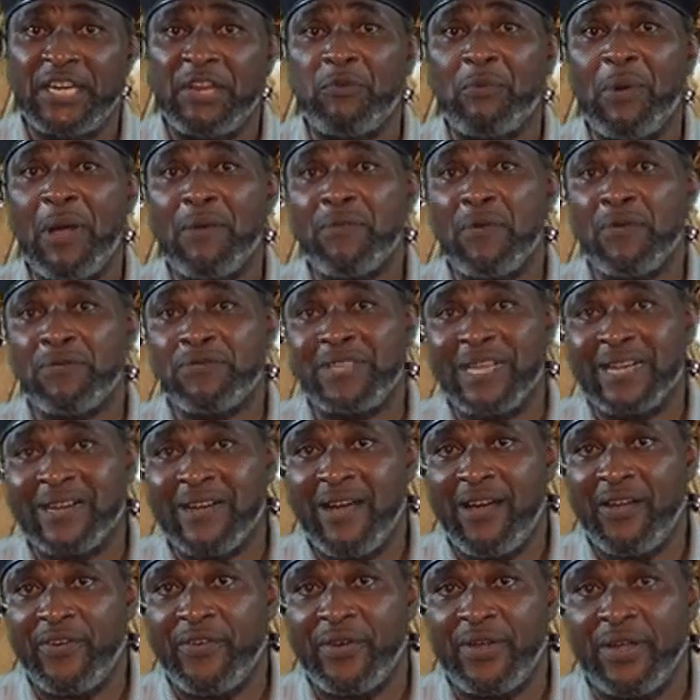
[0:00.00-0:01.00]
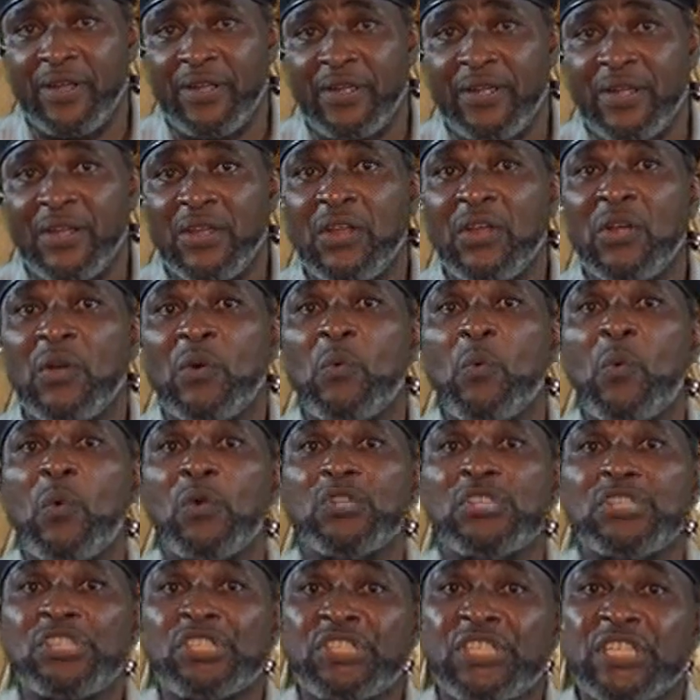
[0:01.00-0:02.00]
the wife of Zachariah,
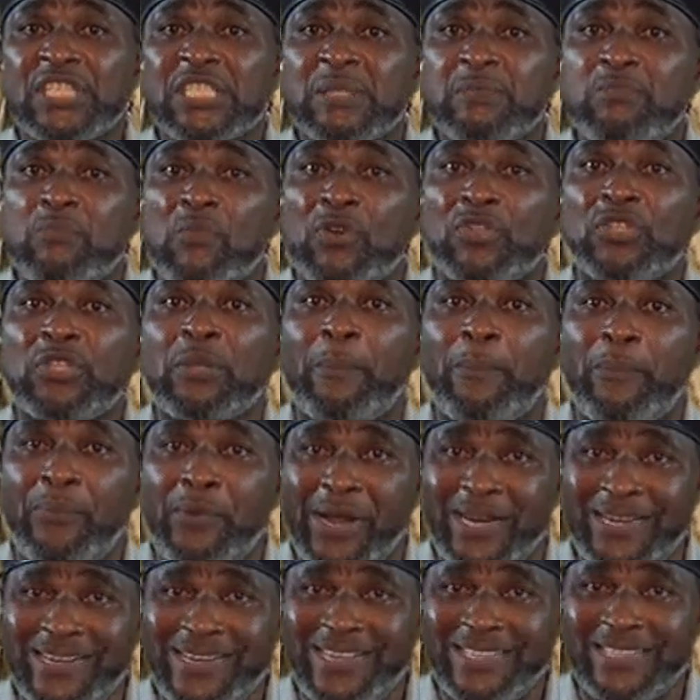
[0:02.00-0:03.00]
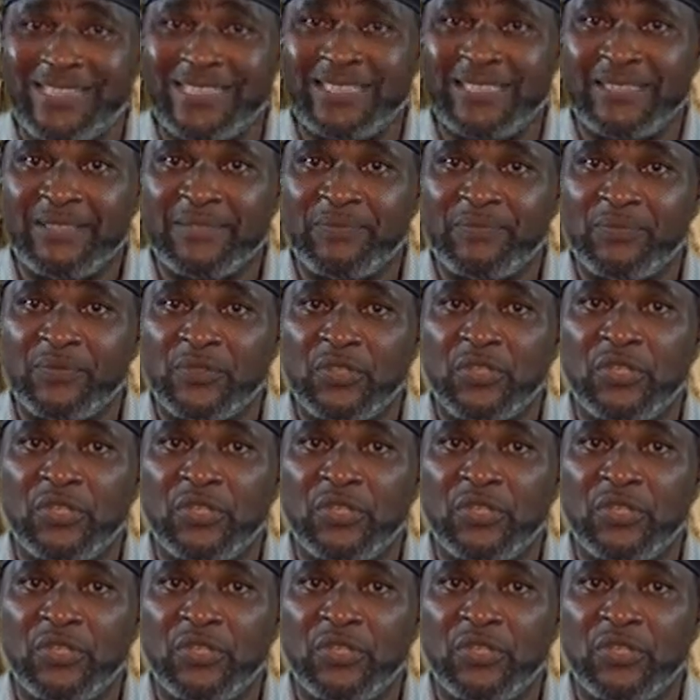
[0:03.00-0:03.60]
was 6 months pregnant.